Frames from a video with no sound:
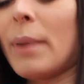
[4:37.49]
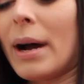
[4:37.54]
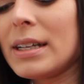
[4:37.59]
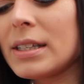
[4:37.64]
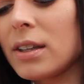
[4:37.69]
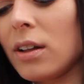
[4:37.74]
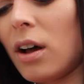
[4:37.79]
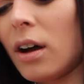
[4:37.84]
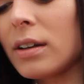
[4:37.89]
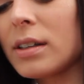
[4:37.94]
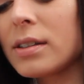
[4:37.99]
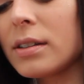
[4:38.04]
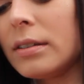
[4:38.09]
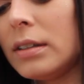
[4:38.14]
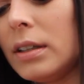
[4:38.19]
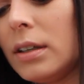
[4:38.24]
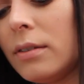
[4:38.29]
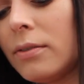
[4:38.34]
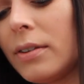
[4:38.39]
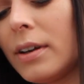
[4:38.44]
Mine's long
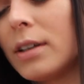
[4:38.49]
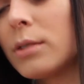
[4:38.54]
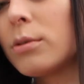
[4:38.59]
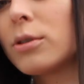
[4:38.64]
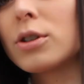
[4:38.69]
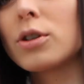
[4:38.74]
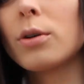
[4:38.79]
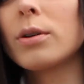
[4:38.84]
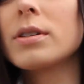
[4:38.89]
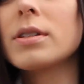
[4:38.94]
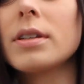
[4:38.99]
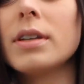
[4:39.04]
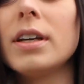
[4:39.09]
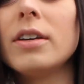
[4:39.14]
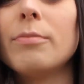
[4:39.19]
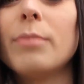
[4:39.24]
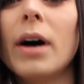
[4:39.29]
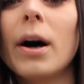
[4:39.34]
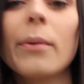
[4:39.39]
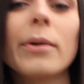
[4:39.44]
sleeve, his was short
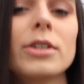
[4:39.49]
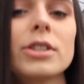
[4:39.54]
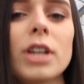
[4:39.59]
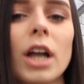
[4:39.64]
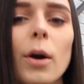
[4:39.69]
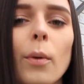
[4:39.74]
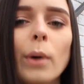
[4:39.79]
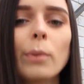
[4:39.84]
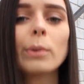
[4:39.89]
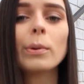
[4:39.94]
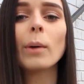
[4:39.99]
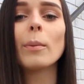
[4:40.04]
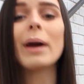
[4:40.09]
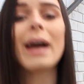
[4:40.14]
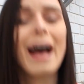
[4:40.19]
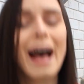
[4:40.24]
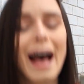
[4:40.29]
sleeve, but we're just gonna work with what we